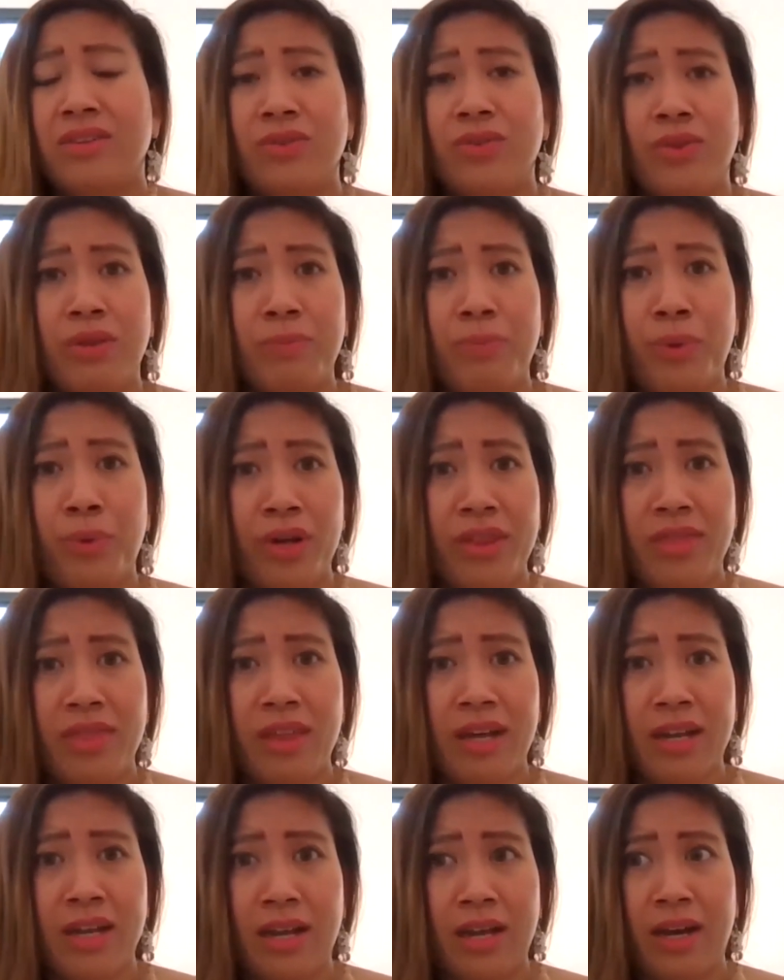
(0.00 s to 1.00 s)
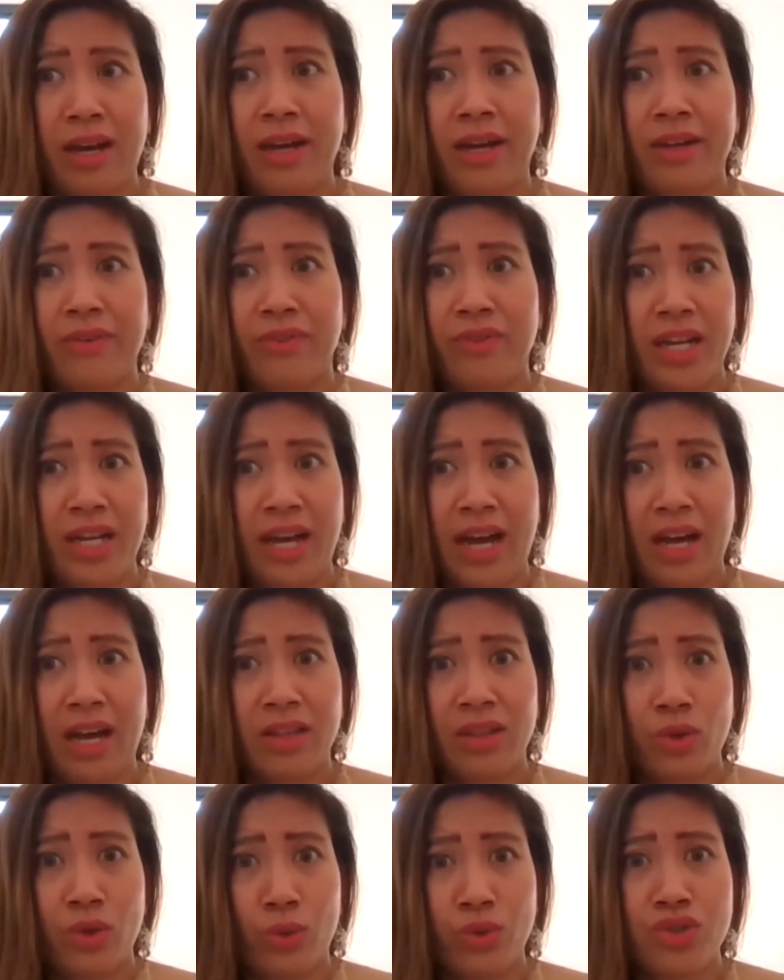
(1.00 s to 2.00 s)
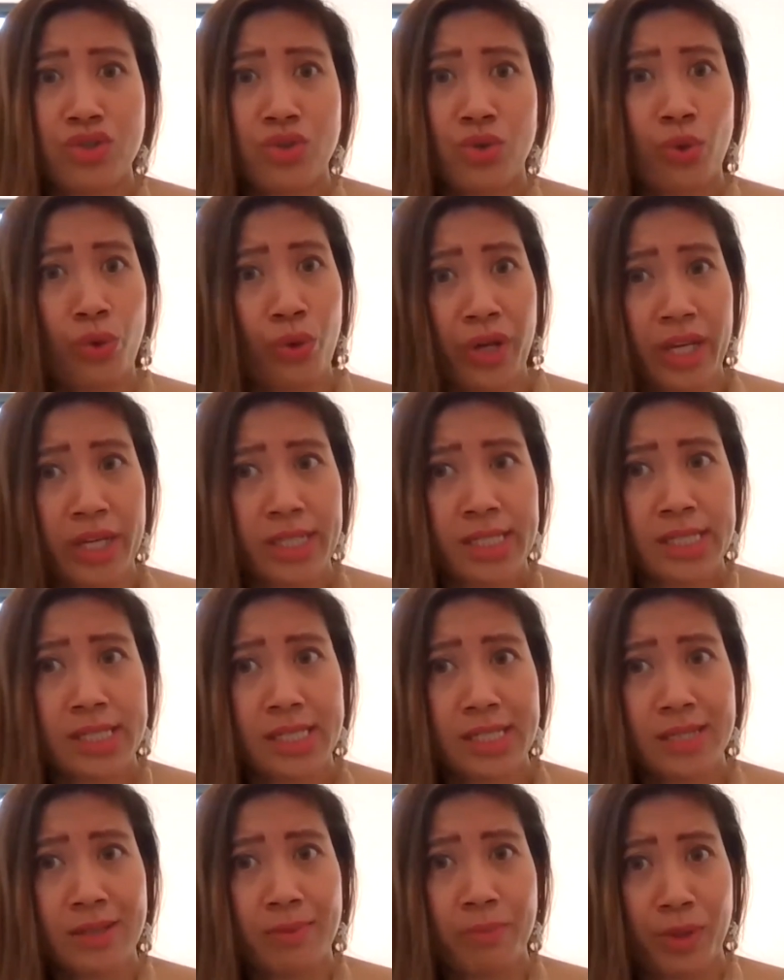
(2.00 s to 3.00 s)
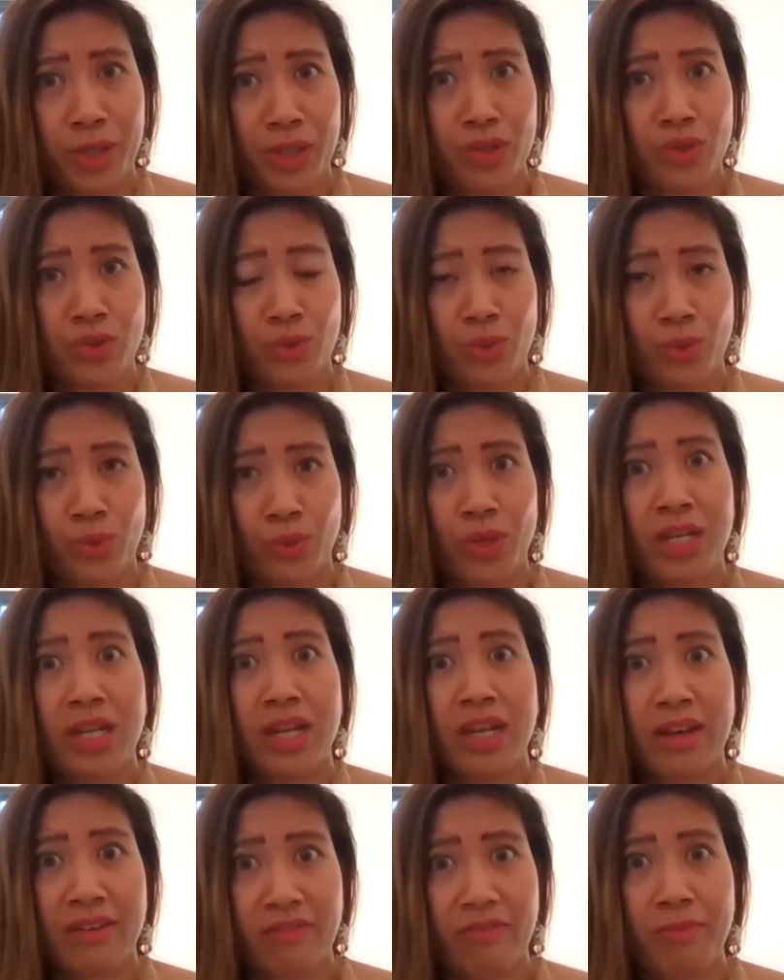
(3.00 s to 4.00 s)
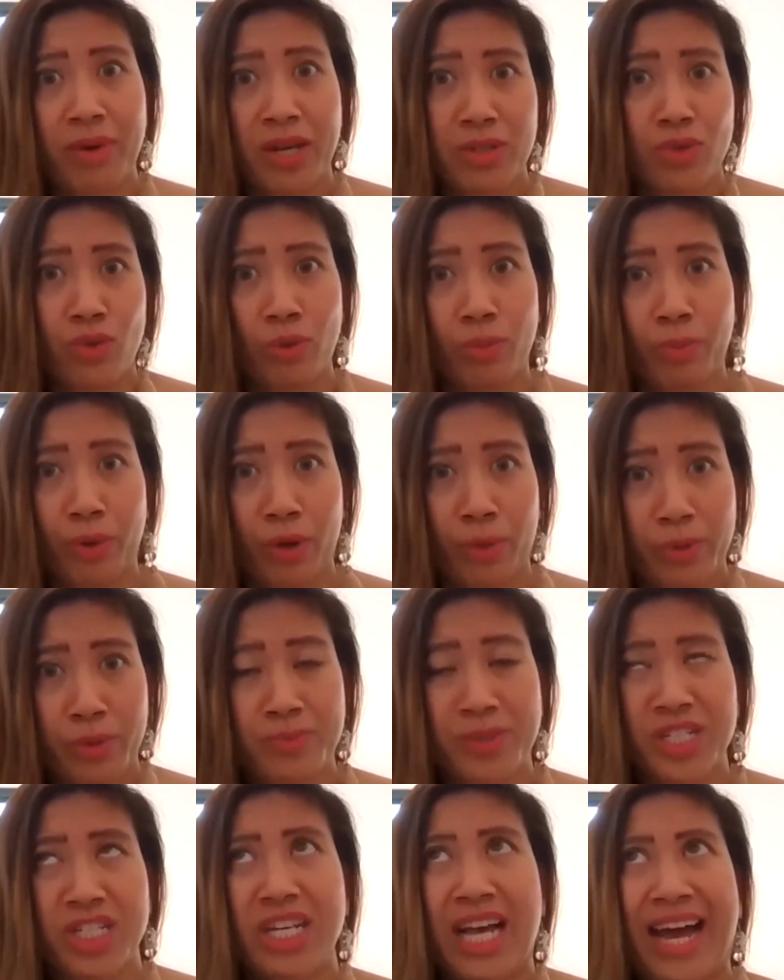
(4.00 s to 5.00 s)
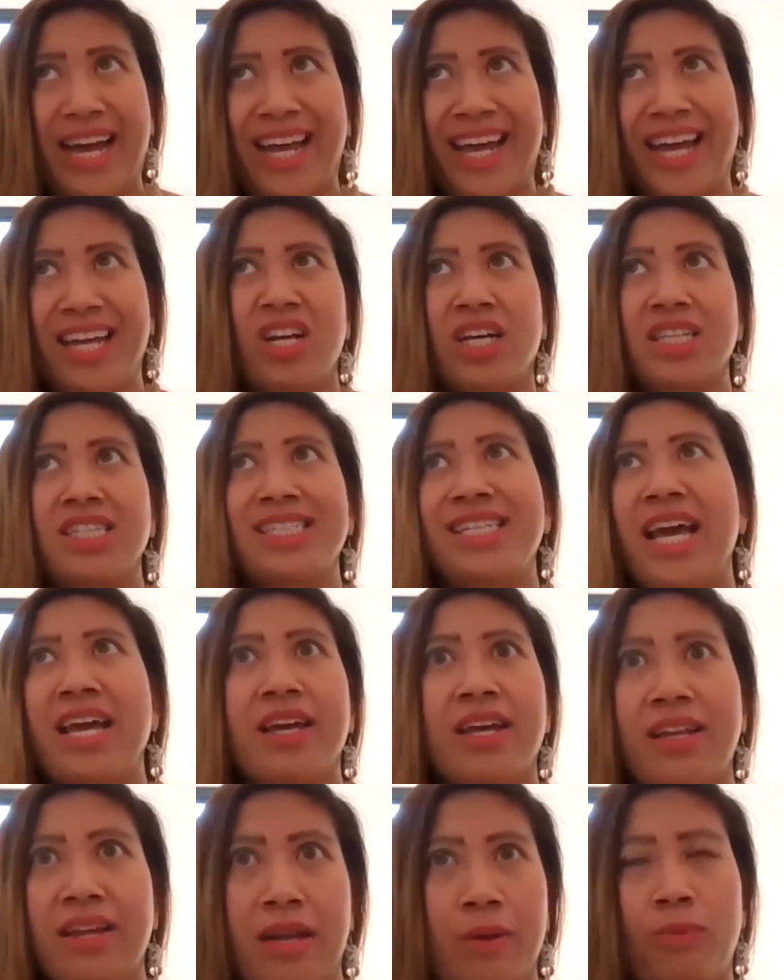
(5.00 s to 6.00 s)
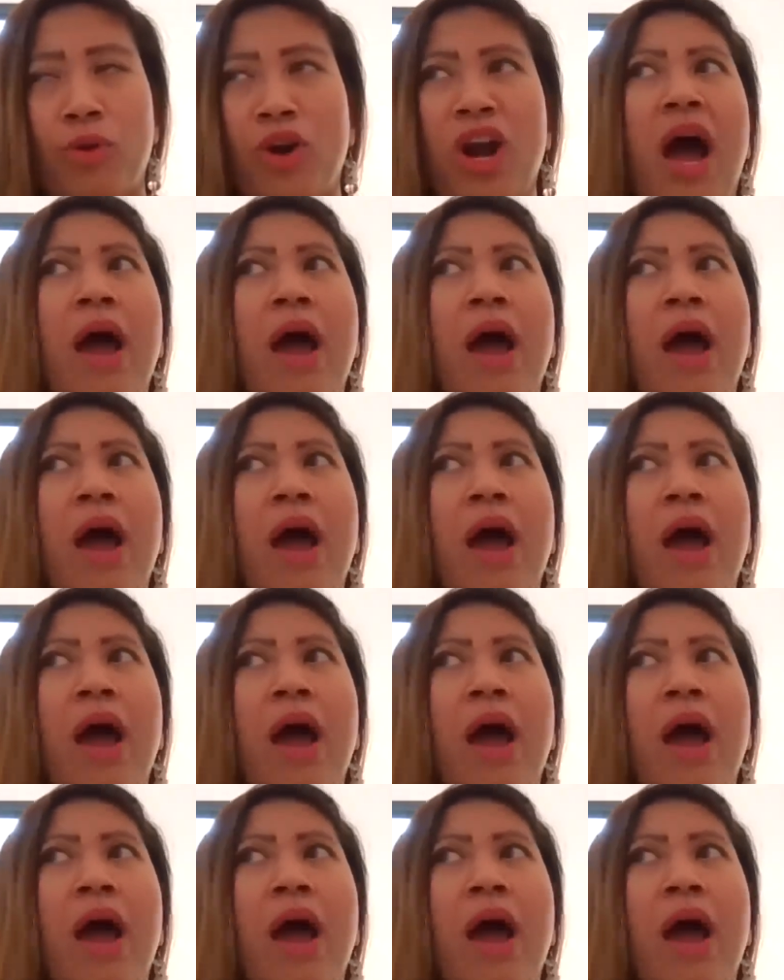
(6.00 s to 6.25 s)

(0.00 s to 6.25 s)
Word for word: to the point that I really had no choice but to live my soul purpose because I cannot take it anymore.